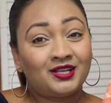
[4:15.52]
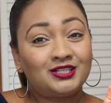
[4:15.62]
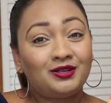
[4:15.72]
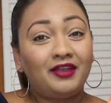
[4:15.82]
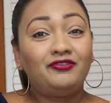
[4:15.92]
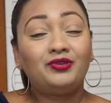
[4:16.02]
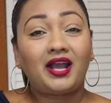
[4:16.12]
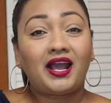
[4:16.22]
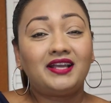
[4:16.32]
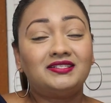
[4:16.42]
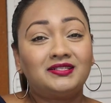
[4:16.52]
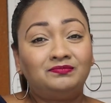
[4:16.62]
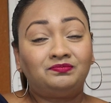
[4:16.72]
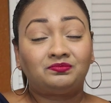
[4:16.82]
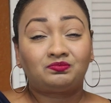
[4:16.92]
So if you guys
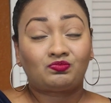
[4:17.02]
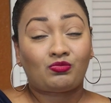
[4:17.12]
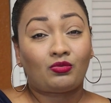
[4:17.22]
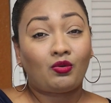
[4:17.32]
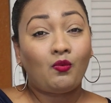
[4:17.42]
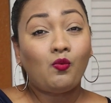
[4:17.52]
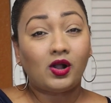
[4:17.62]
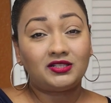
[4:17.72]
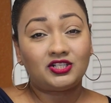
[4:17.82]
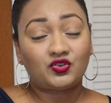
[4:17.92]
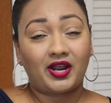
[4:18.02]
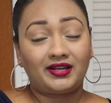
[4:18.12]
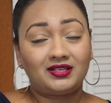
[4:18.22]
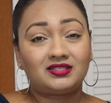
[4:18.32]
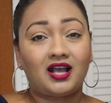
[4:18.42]
want to
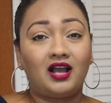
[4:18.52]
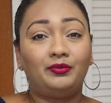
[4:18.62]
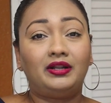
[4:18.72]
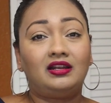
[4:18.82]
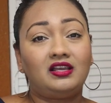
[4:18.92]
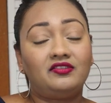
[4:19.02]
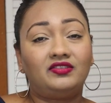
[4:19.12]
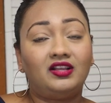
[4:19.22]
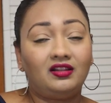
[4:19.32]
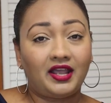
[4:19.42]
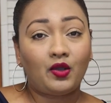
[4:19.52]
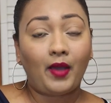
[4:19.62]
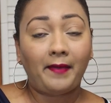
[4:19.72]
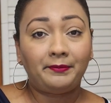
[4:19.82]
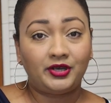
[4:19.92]
try this, I will leave the link
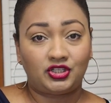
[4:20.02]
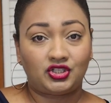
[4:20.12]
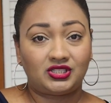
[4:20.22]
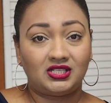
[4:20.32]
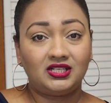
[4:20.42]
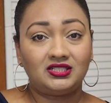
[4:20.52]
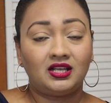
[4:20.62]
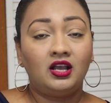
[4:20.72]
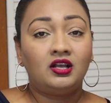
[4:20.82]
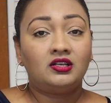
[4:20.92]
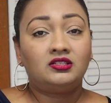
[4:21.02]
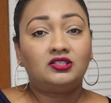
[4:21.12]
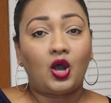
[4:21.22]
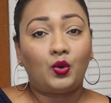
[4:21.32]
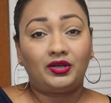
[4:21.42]
where I purchased it
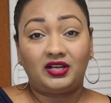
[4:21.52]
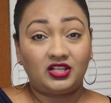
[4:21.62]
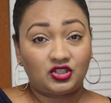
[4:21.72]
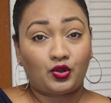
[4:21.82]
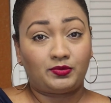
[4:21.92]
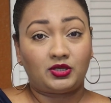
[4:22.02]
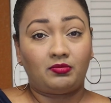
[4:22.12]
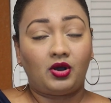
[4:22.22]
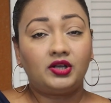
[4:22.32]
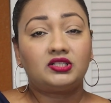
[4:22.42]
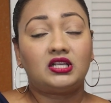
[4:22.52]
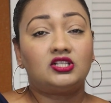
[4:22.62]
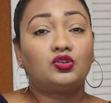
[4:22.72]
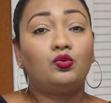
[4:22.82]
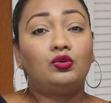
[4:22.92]
down in the description box.
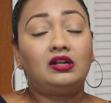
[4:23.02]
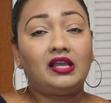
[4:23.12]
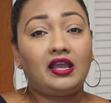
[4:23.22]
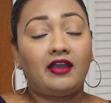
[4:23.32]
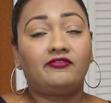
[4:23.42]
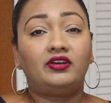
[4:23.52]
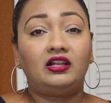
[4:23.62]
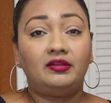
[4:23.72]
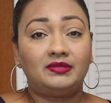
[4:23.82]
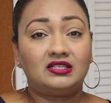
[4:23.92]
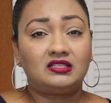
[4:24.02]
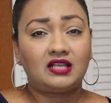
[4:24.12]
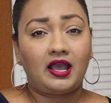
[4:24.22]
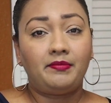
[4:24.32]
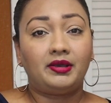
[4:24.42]
It's only here for a limited
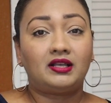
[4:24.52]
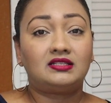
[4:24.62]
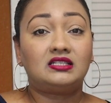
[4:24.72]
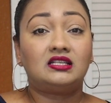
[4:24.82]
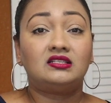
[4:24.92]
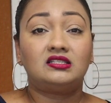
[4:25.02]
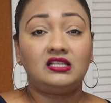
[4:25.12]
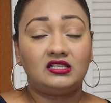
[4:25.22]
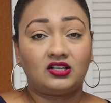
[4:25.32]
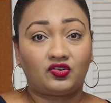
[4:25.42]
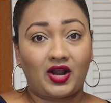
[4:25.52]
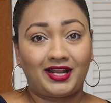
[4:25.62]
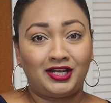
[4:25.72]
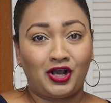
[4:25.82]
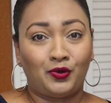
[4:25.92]
time because it's in season
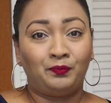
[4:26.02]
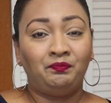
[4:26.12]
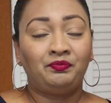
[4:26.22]
right now.